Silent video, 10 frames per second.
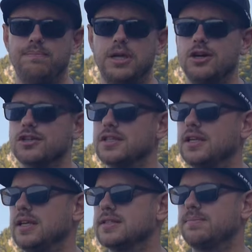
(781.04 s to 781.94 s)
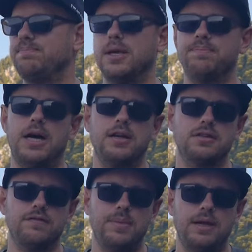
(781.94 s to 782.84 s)
Because it is a big
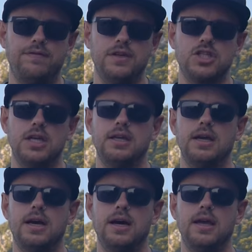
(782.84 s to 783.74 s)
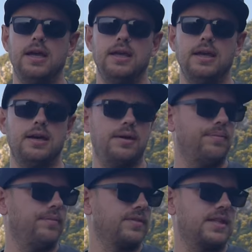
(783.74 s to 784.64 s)
part of my fishing,
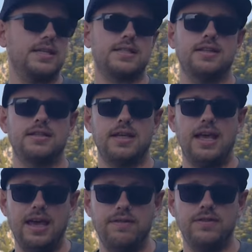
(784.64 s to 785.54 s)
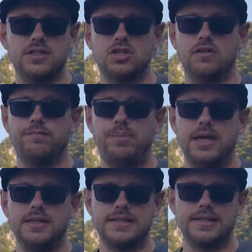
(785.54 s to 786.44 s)
I tested heavy soft
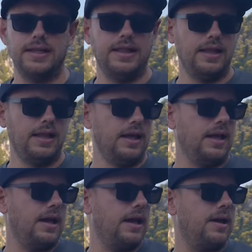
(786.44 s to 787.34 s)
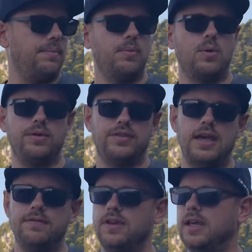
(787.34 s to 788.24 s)
baits. With
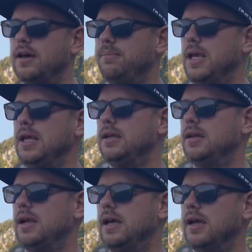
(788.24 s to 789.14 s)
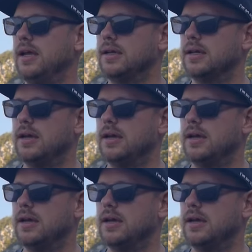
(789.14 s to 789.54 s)
heavy, I mean like